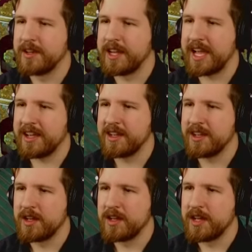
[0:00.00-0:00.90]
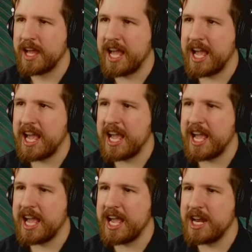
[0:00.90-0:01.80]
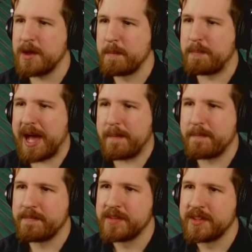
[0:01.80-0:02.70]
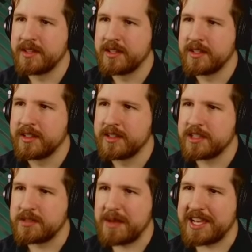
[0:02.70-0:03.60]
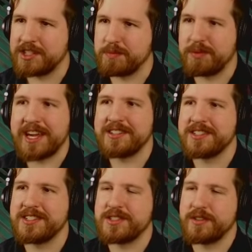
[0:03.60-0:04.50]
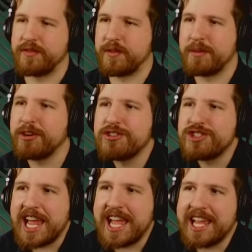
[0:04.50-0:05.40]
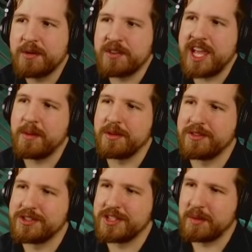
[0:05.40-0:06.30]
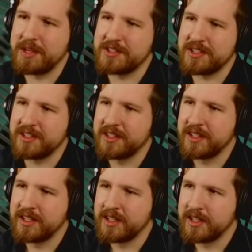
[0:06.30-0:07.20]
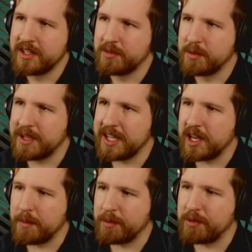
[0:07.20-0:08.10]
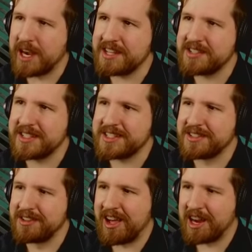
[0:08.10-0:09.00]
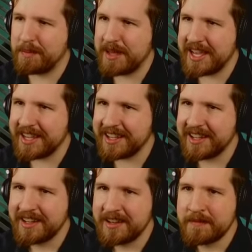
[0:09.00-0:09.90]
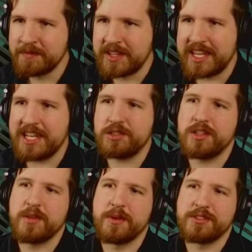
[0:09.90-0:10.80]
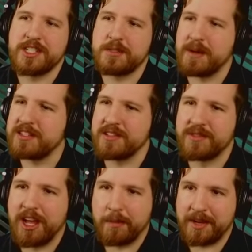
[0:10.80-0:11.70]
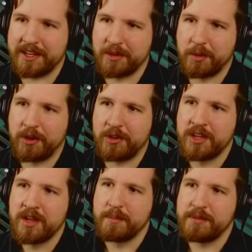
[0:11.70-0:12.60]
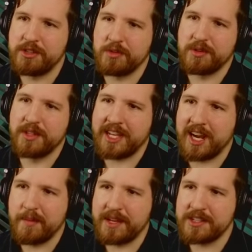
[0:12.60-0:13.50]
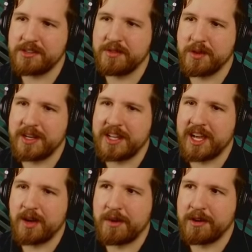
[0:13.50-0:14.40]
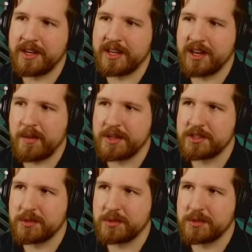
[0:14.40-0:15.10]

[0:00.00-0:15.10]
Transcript: Okay, and bah! Smashed priceless Faberge egg with hammer for some reason. Would we get a priceless lockpick? Easily the most expensive lockpick in the world, but you don't really care because you have no idea how modern economics